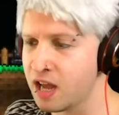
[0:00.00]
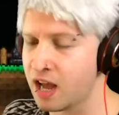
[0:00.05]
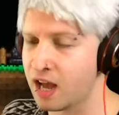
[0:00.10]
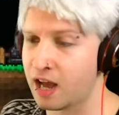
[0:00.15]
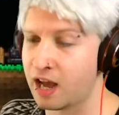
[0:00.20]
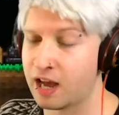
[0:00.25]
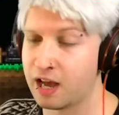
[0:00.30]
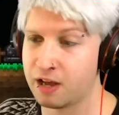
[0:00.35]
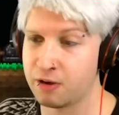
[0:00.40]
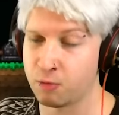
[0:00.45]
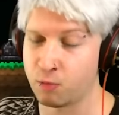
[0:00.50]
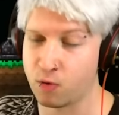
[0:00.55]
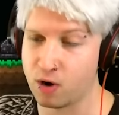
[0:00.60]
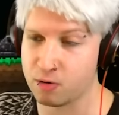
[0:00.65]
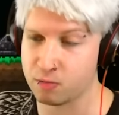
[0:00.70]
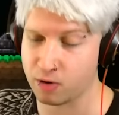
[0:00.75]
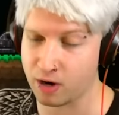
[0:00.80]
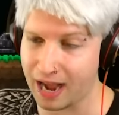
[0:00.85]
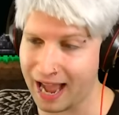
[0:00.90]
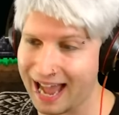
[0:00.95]
uh,
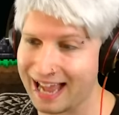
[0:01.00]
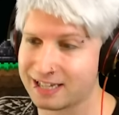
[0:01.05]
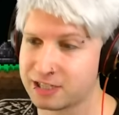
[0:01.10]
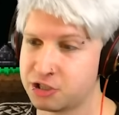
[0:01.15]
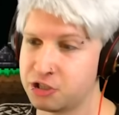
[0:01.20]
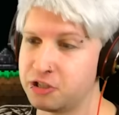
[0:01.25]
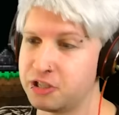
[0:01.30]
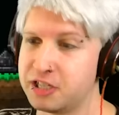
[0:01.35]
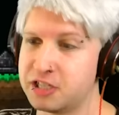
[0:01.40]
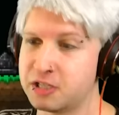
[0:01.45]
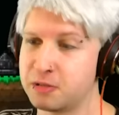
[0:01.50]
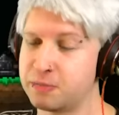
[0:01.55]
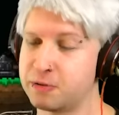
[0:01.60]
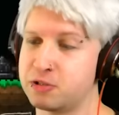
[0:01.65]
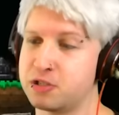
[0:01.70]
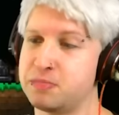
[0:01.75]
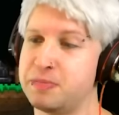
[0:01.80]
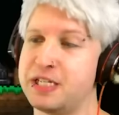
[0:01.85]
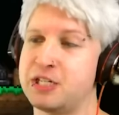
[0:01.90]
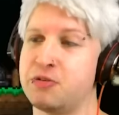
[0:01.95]
what we're actually
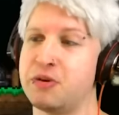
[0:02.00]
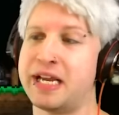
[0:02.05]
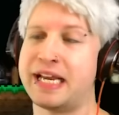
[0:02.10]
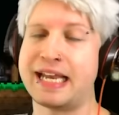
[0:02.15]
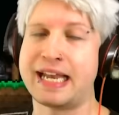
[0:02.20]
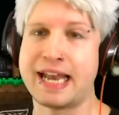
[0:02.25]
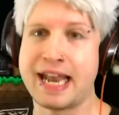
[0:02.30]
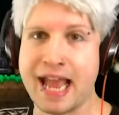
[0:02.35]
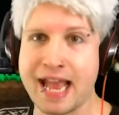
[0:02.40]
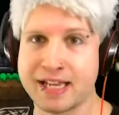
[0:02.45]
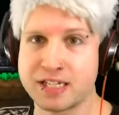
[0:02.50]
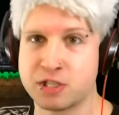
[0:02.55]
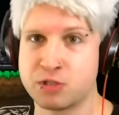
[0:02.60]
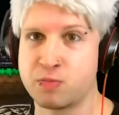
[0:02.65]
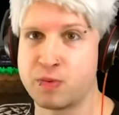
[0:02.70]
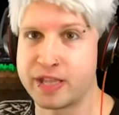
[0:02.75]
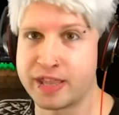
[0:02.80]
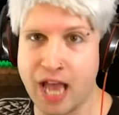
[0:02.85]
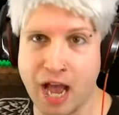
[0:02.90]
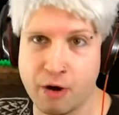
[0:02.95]
supposed to be doing next,
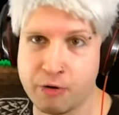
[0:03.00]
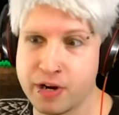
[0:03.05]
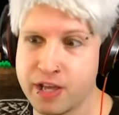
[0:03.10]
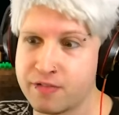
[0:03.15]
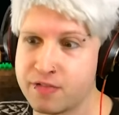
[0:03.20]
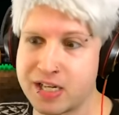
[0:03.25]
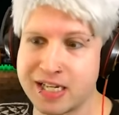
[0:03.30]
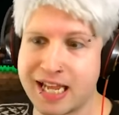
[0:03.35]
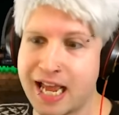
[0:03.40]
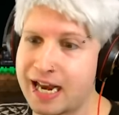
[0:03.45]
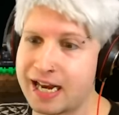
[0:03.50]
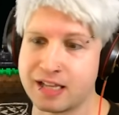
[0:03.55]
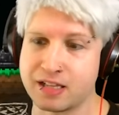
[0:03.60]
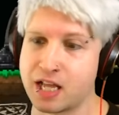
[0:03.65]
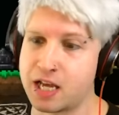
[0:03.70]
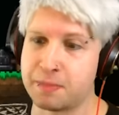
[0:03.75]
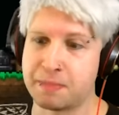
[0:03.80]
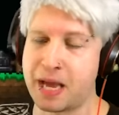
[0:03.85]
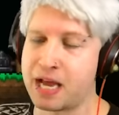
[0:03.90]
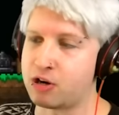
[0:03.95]
without even getting
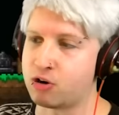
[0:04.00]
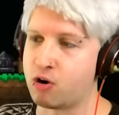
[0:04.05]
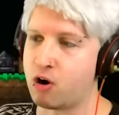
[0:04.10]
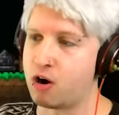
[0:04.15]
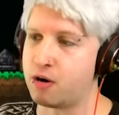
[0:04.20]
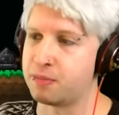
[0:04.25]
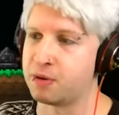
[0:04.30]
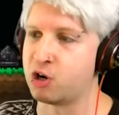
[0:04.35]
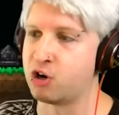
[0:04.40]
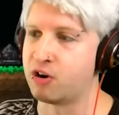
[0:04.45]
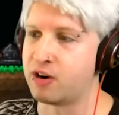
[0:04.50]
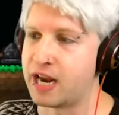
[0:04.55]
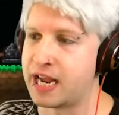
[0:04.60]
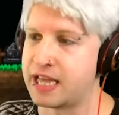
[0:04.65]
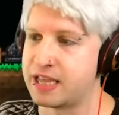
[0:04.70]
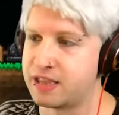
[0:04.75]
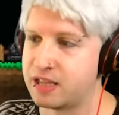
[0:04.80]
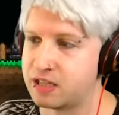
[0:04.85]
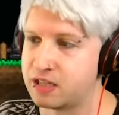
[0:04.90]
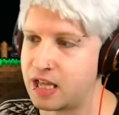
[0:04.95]
like better armor or
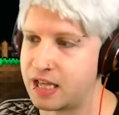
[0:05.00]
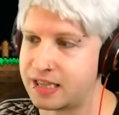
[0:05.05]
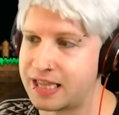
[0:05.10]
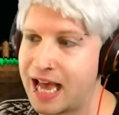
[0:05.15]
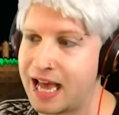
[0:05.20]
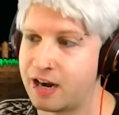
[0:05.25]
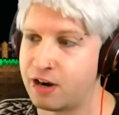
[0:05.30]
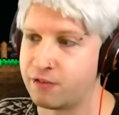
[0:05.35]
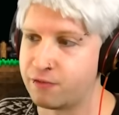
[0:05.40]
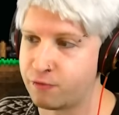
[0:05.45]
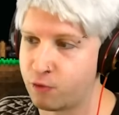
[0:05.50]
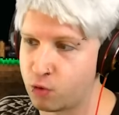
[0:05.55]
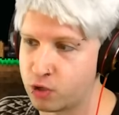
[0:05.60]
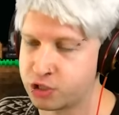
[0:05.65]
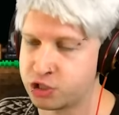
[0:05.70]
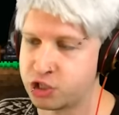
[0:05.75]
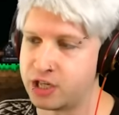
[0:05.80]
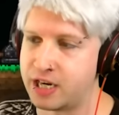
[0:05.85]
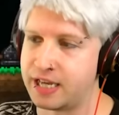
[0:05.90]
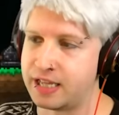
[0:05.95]
anything like that,
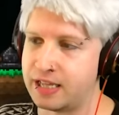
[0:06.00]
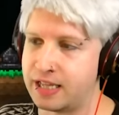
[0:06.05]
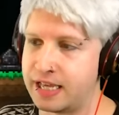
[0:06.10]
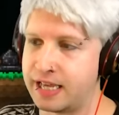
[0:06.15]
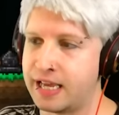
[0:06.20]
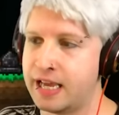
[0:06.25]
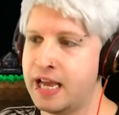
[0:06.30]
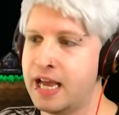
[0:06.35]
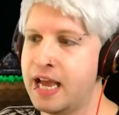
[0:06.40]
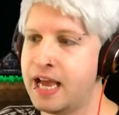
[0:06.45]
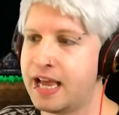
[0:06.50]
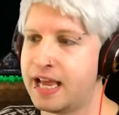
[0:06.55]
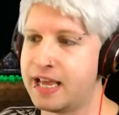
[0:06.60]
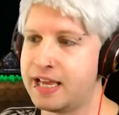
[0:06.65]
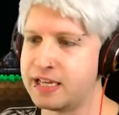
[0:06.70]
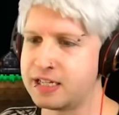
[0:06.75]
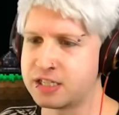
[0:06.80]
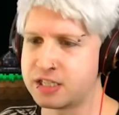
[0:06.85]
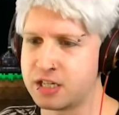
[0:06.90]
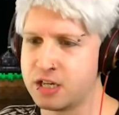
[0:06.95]
unfortunately,
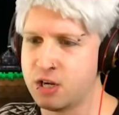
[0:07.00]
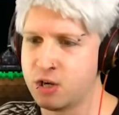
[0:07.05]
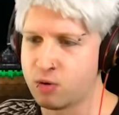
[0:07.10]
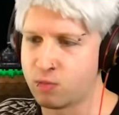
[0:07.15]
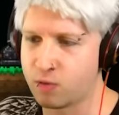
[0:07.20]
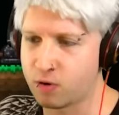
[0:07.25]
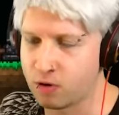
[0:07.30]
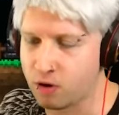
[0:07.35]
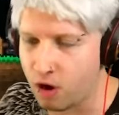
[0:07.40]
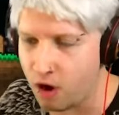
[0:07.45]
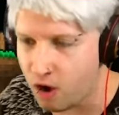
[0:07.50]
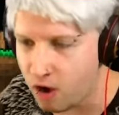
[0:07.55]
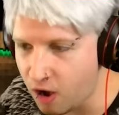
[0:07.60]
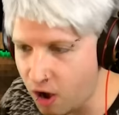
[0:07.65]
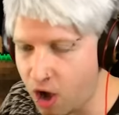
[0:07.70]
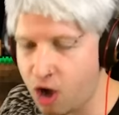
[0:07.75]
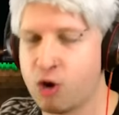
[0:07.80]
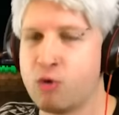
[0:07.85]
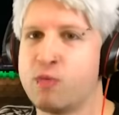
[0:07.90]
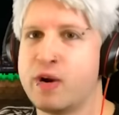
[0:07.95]
is we're
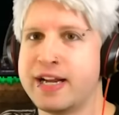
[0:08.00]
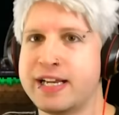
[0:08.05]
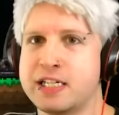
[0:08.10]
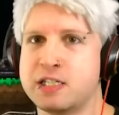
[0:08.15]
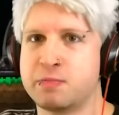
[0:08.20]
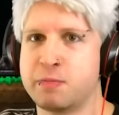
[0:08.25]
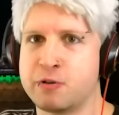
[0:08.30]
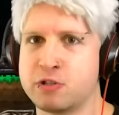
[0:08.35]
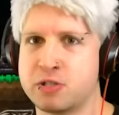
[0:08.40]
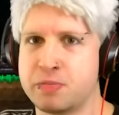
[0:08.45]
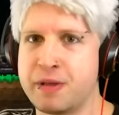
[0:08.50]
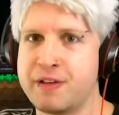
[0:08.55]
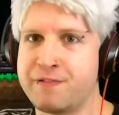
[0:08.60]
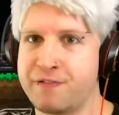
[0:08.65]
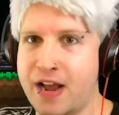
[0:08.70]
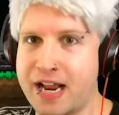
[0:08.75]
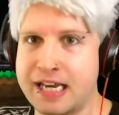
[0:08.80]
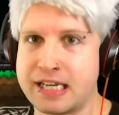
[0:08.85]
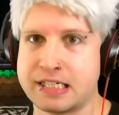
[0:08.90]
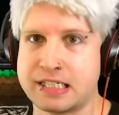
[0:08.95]
already supposed to be
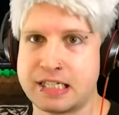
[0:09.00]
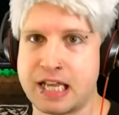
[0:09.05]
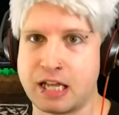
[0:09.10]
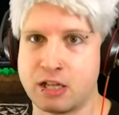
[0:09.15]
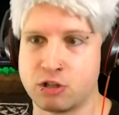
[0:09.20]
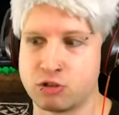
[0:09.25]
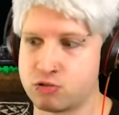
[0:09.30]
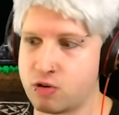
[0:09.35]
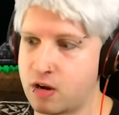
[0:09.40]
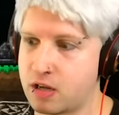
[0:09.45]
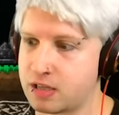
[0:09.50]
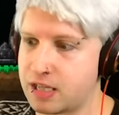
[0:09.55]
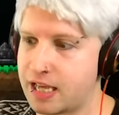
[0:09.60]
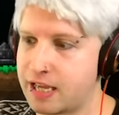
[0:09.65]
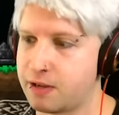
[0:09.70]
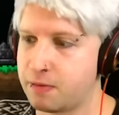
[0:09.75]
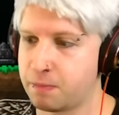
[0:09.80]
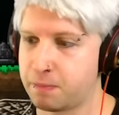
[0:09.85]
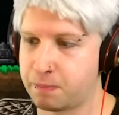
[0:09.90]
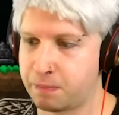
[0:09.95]
fighting Skeletron.
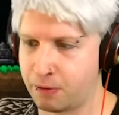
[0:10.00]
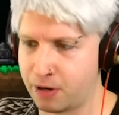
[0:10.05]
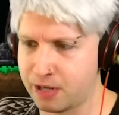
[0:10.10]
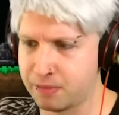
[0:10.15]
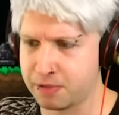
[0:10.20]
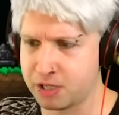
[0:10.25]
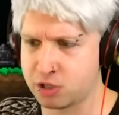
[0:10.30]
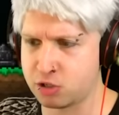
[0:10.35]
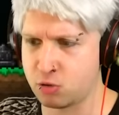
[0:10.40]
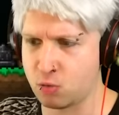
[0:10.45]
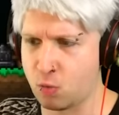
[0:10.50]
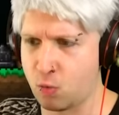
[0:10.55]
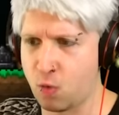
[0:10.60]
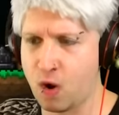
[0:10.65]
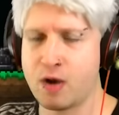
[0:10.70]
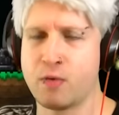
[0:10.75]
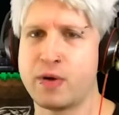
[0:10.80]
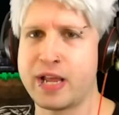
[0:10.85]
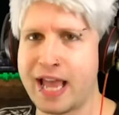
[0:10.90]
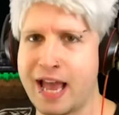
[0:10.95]
Like pretty much
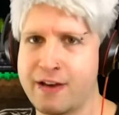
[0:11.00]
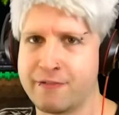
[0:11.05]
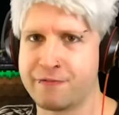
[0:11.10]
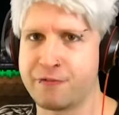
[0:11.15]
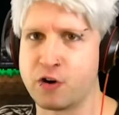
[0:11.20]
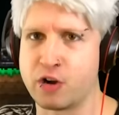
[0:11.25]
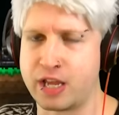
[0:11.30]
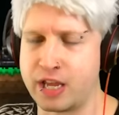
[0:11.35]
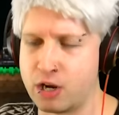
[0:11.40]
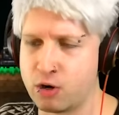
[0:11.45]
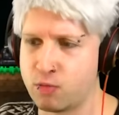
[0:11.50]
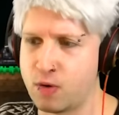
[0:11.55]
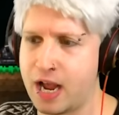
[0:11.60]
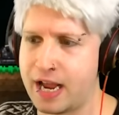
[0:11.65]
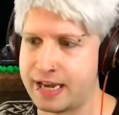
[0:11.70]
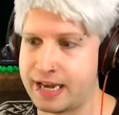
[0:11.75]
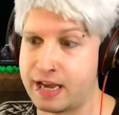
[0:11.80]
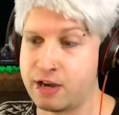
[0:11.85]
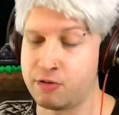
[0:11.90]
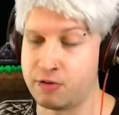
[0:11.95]
what we have for gear
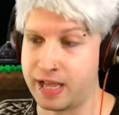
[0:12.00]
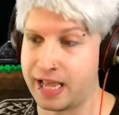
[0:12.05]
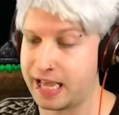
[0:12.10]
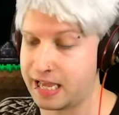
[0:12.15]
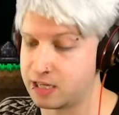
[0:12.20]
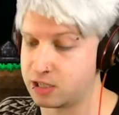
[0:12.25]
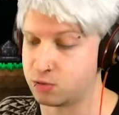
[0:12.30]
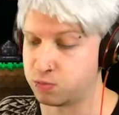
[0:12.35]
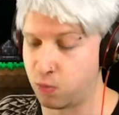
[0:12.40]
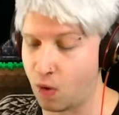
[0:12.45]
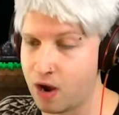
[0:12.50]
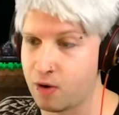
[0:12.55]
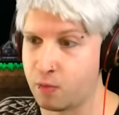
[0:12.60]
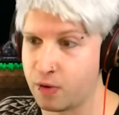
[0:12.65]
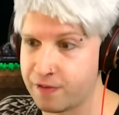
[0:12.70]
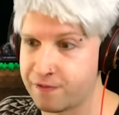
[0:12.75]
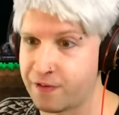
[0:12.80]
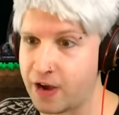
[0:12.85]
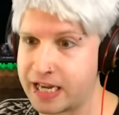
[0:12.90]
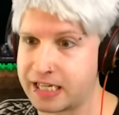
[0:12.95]
right now is what
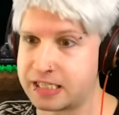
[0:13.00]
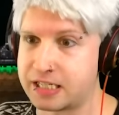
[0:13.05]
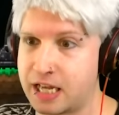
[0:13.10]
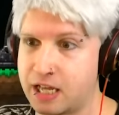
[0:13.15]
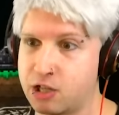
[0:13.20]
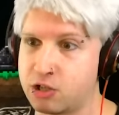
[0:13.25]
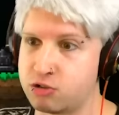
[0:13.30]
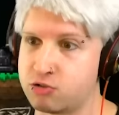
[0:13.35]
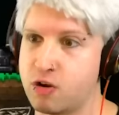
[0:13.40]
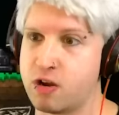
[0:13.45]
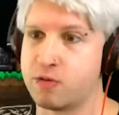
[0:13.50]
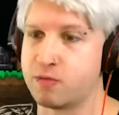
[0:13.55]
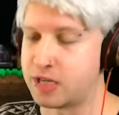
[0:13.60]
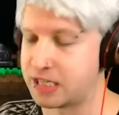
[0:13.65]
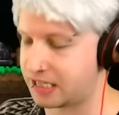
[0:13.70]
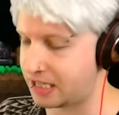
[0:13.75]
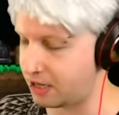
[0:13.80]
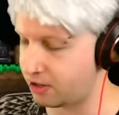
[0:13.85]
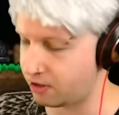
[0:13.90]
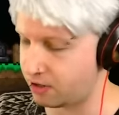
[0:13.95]
we fight Skeletron
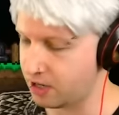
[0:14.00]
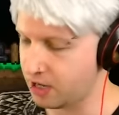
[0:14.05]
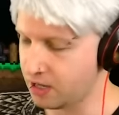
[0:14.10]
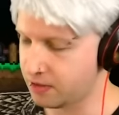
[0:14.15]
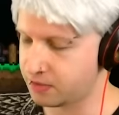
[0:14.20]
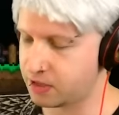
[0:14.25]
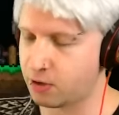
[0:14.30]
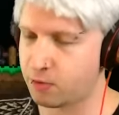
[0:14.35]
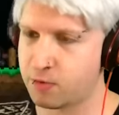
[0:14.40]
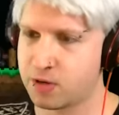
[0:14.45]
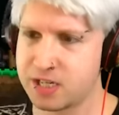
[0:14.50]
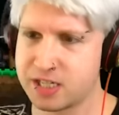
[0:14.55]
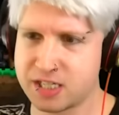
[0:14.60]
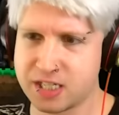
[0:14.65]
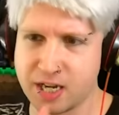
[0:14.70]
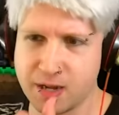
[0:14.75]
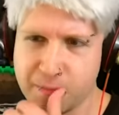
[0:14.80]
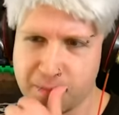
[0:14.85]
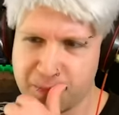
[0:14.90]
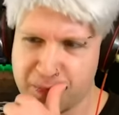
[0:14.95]
with. There there
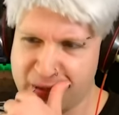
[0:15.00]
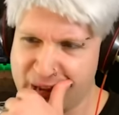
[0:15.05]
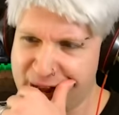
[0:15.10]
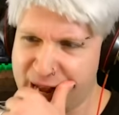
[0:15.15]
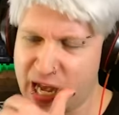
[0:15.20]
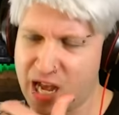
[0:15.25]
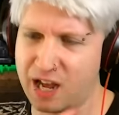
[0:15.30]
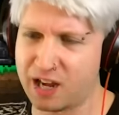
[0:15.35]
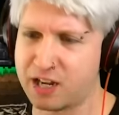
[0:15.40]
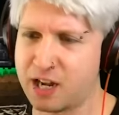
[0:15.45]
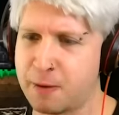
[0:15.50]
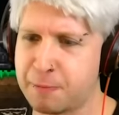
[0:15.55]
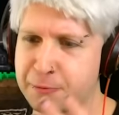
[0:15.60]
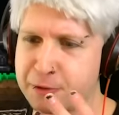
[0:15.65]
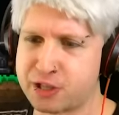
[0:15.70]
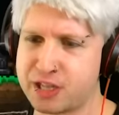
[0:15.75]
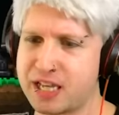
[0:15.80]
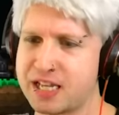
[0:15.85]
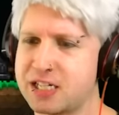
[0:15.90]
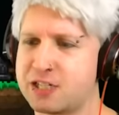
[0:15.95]
was uh, a couple
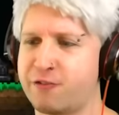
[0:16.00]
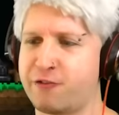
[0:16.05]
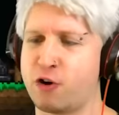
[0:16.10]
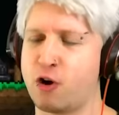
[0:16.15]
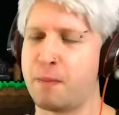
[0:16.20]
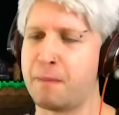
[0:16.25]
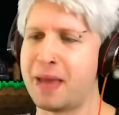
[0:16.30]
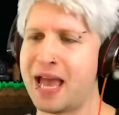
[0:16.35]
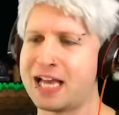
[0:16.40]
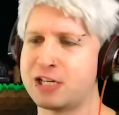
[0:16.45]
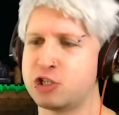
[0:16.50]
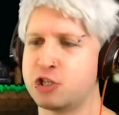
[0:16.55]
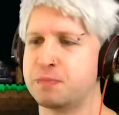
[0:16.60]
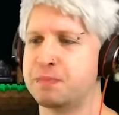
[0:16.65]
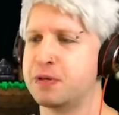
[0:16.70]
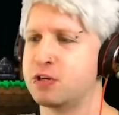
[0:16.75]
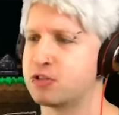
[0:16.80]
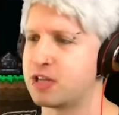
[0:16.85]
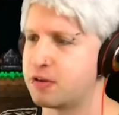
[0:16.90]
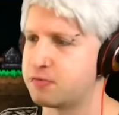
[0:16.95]
things for a magic
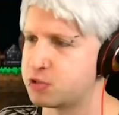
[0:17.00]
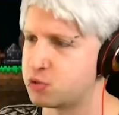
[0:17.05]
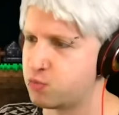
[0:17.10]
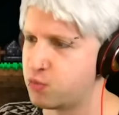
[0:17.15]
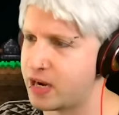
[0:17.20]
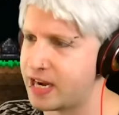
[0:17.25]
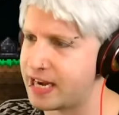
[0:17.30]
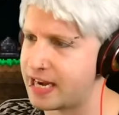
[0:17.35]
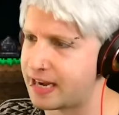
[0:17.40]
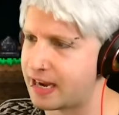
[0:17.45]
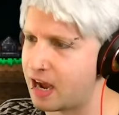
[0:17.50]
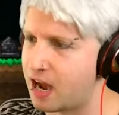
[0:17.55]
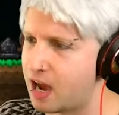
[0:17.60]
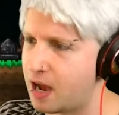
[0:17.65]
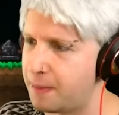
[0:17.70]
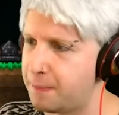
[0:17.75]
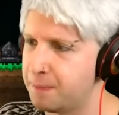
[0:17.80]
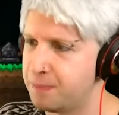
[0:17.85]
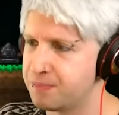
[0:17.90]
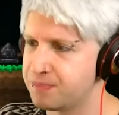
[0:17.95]
build I was reading
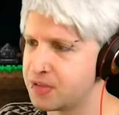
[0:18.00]
up.